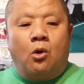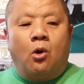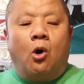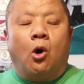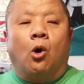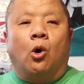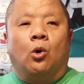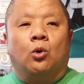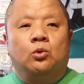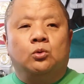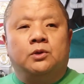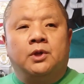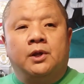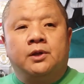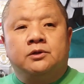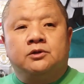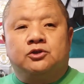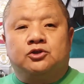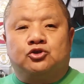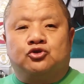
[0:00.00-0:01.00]
old
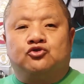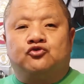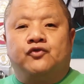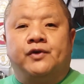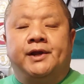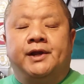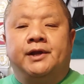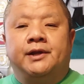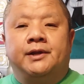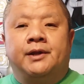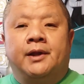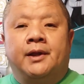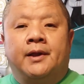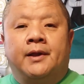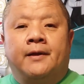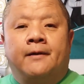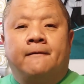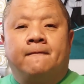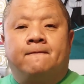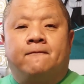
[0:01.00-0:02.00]
street
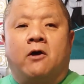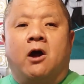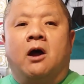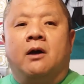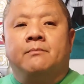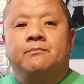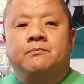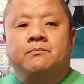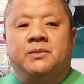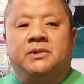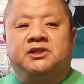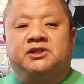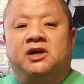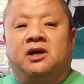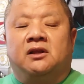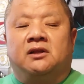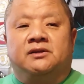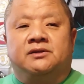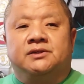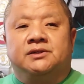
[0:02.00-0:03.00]
from
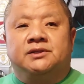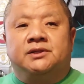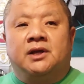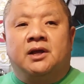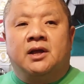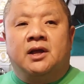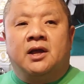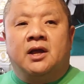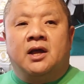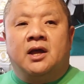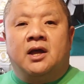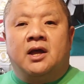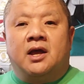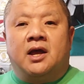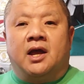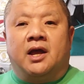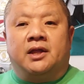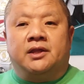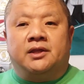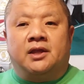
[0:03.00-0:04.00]
McJellen's.
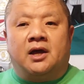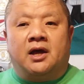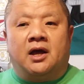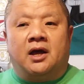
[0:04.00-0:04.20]
And